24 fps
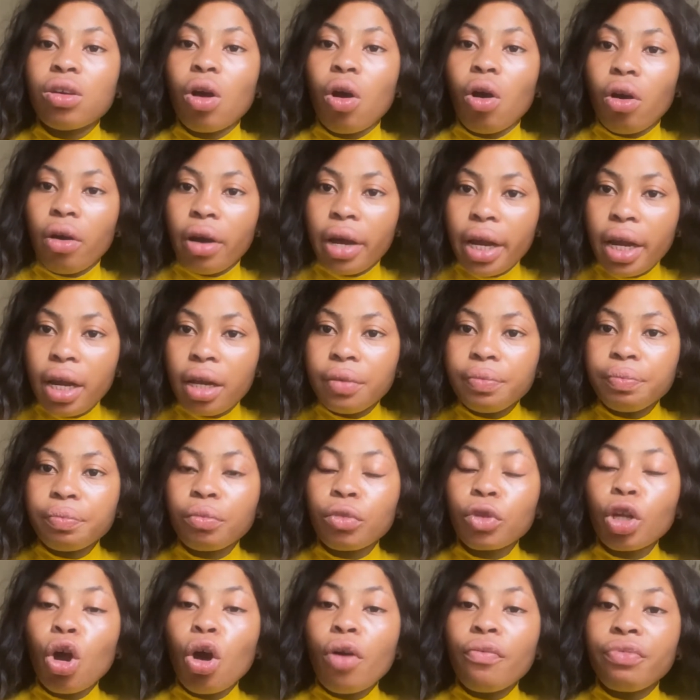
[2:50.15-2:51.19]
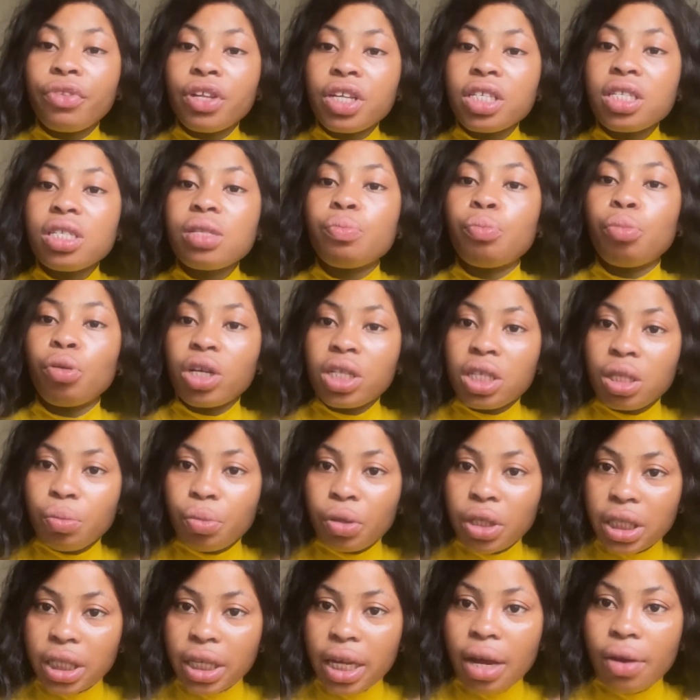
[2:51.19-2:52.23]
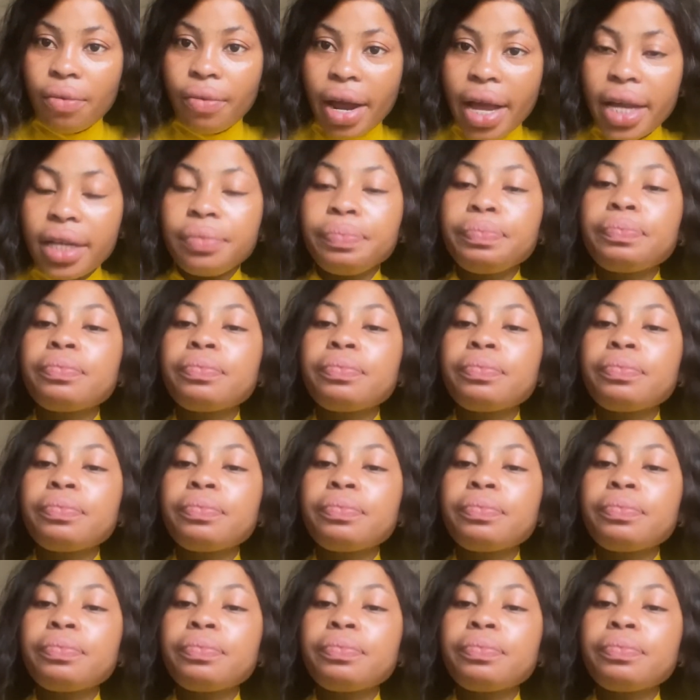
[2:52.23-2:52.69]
oil, of this body butter, right?